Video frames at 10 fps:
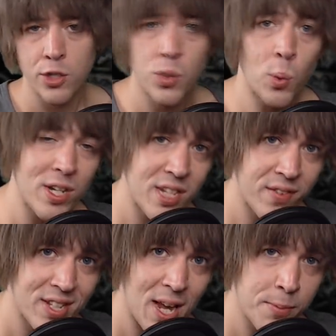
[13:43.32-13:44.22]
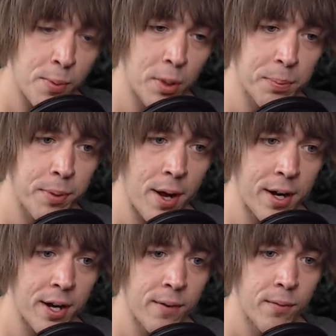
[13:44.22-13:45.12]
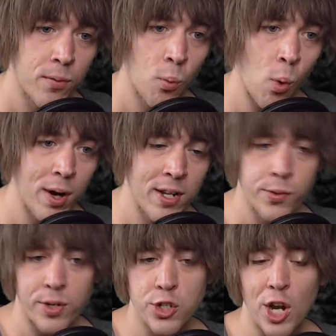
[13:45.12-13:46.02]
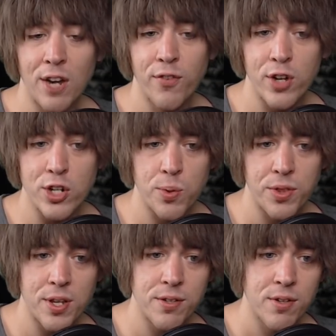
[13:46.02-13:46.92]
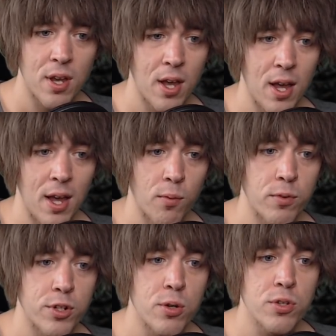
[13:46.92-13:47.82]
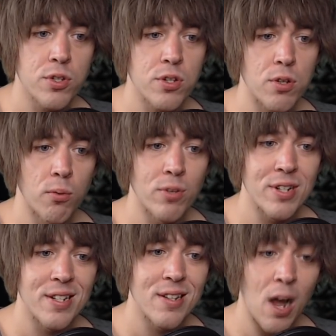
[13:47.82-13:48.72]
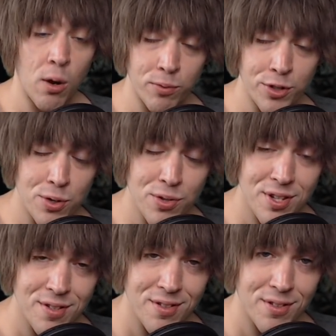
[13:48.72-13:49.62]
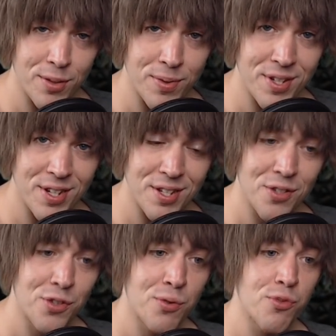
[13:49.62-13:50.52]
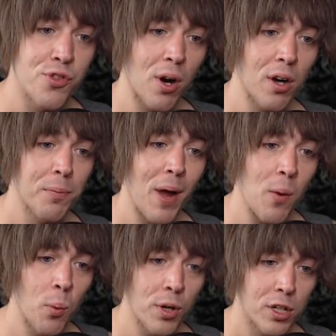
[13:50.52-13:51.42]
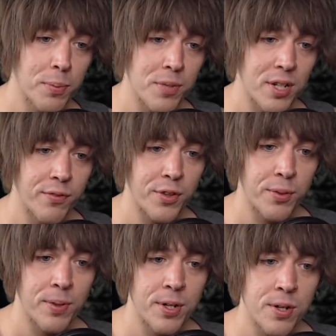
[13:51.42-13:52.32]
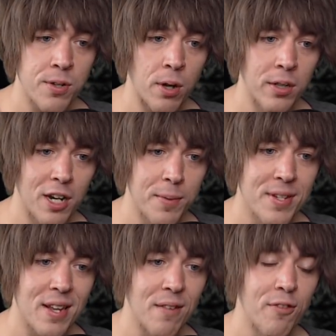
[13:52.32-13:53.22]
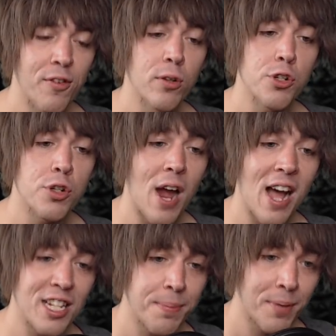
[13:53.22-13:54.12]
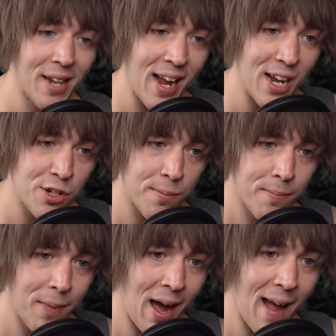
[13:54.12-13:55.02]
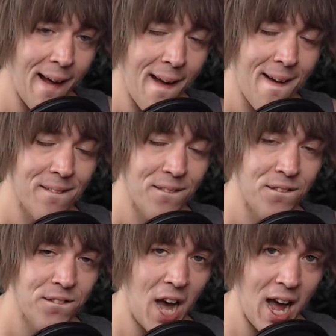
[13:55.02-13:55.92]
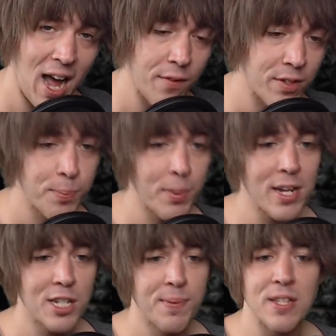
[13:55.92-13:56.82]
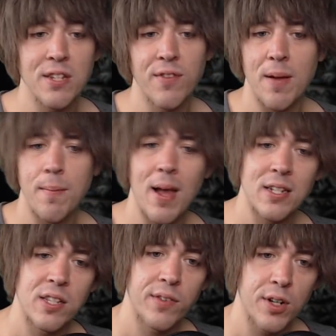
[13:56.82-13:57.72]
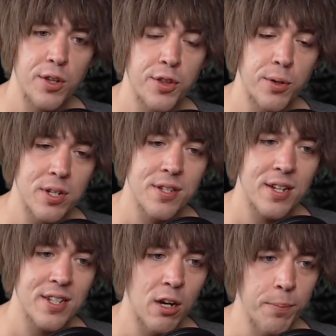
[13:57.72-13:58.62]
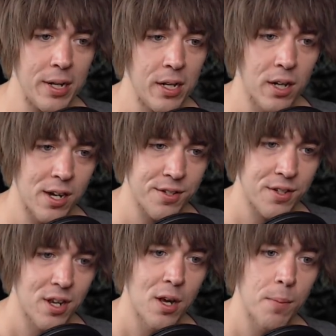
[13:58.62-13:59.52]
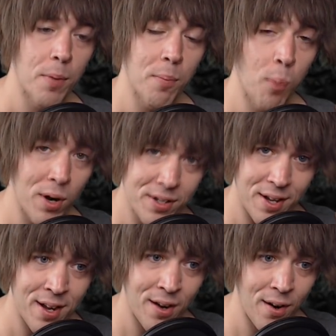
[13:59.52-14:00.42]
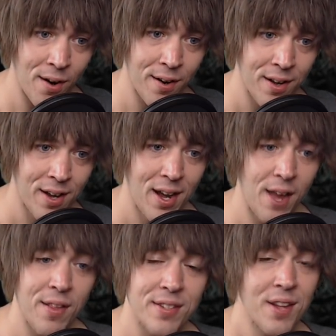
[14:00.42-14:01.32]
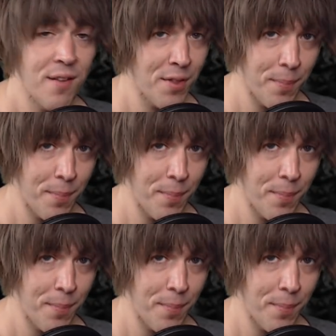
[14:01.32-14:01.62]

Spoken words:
27 times multiplier here, 1 hit. So you can change finish with this. Reduces the resistance to dark by 100% for 3 turns to all enemies, and fills your Esper gauge by 5. It's pretty expensive at max level here, 36 LB cost, but boy does it hit hard, and that's not even the